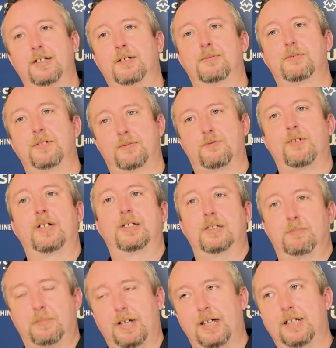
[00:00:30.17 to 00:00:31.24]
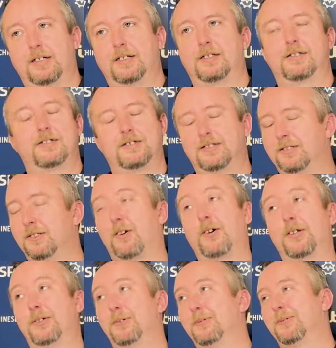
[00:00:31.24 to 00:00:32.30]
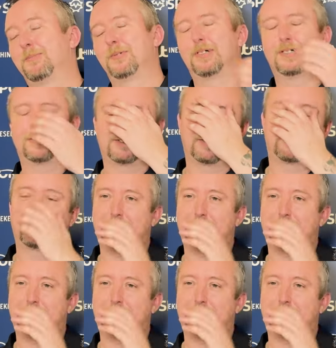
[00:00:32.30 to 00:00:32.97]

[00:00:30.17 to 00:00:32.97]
I've just dragged it back and nine all, I'm like, just,